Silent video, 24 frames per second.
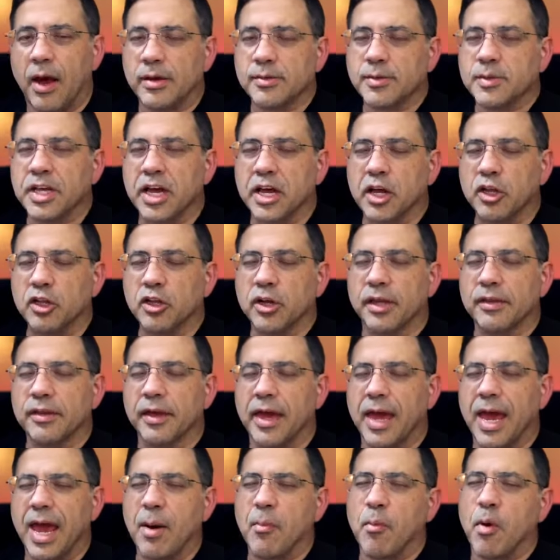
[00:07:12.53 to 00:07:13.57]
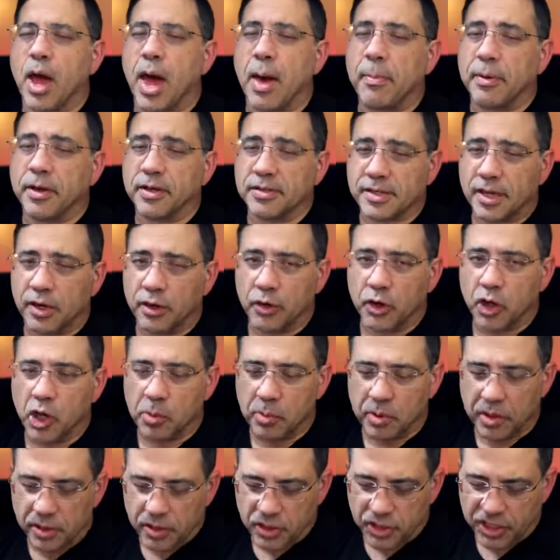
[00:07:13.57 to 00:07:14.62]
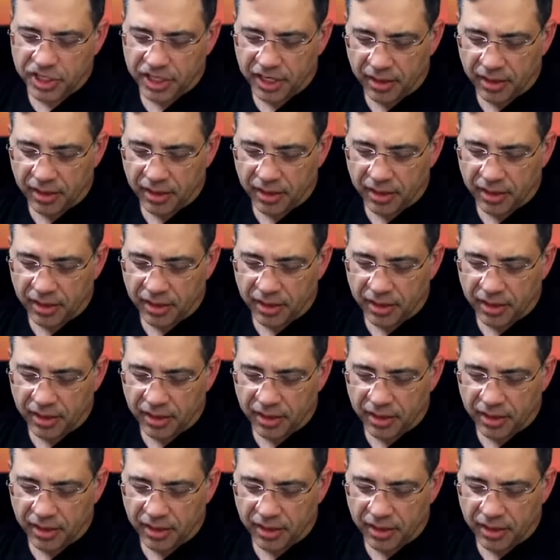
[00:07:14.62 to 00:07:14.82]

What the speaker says: as we take a look at the camera app, because I know you're going to be interested